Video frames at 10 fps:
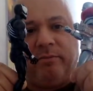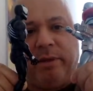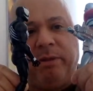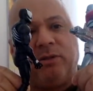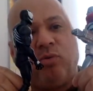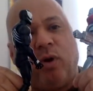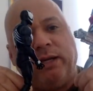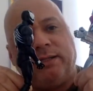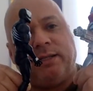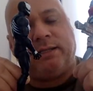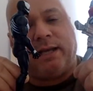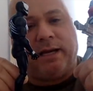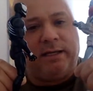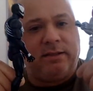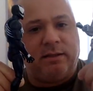maybe twice the
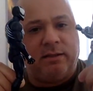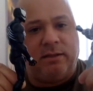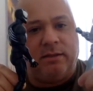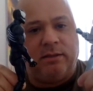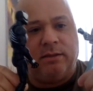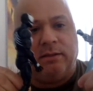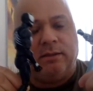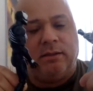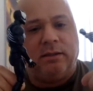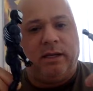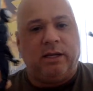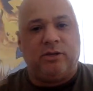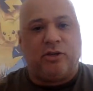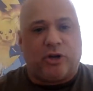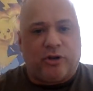size in
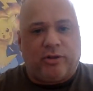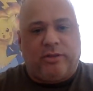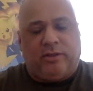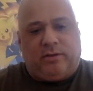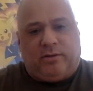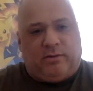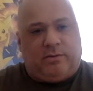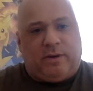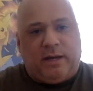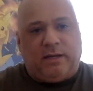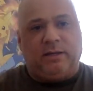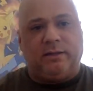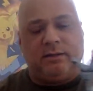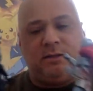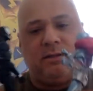girth, right?
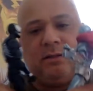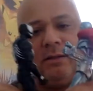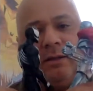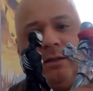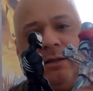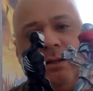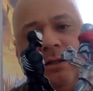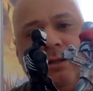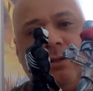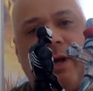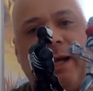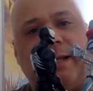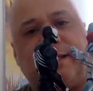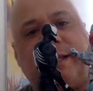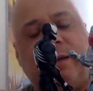So I
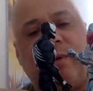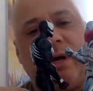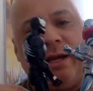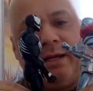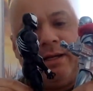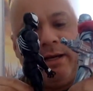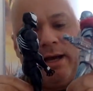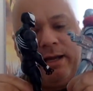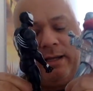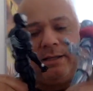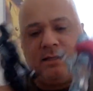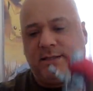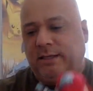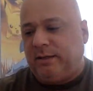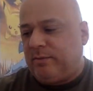could see
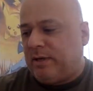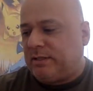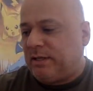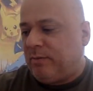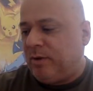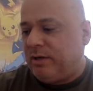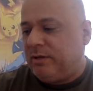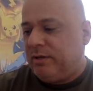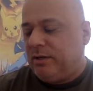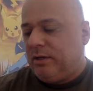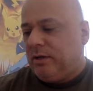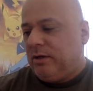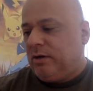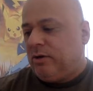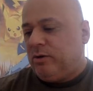why someone
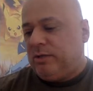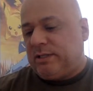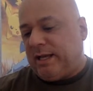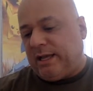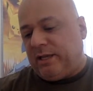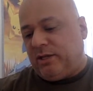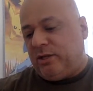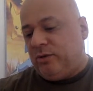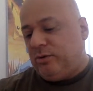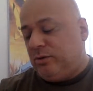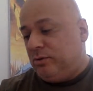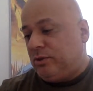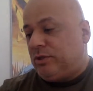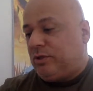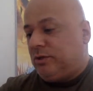who is like a
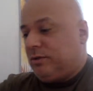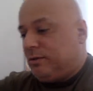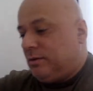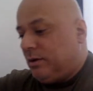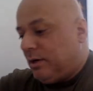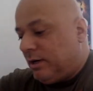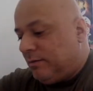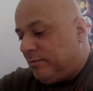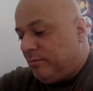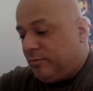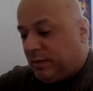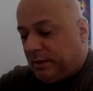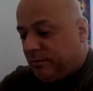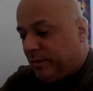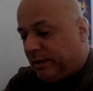huge
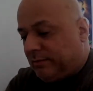my